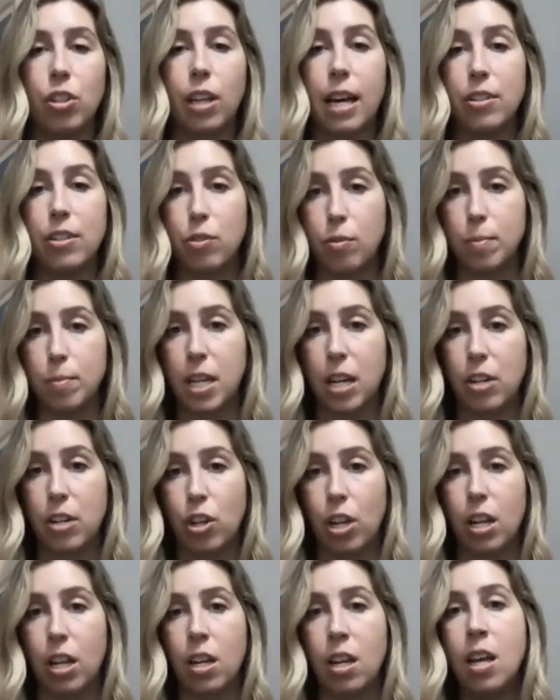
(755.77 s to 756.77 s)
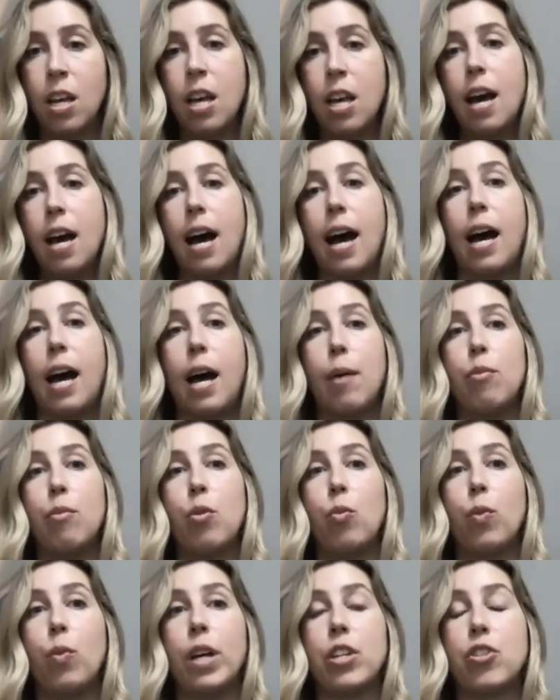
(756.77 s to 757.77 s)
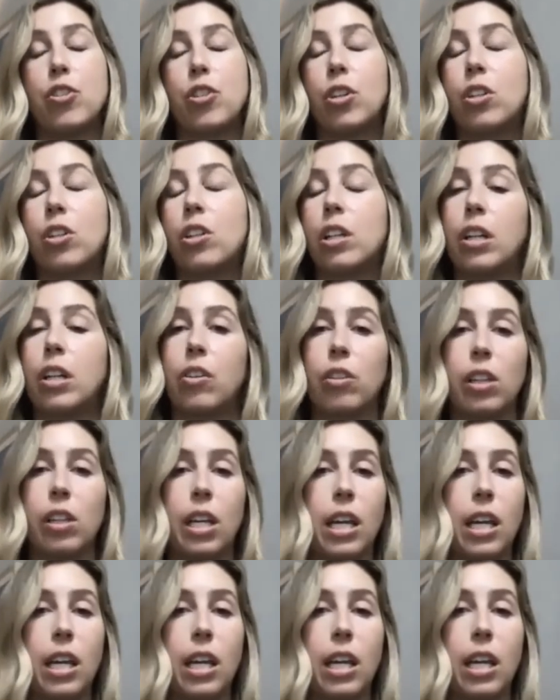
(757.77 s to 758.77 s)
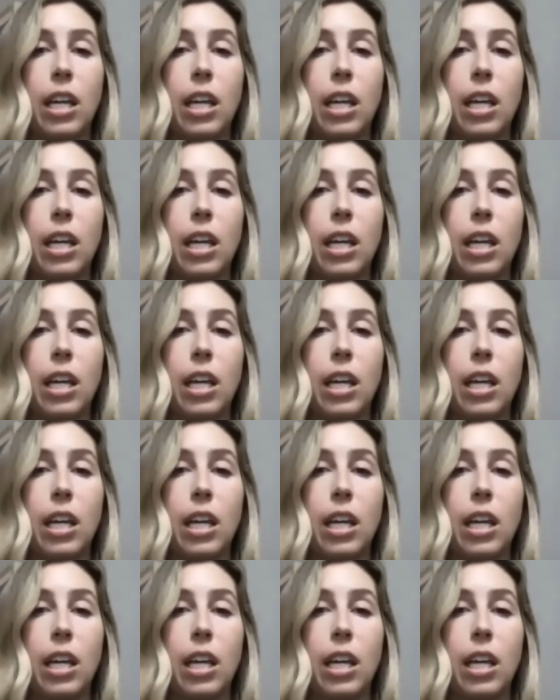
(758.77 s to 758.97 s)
classroom session, which clearly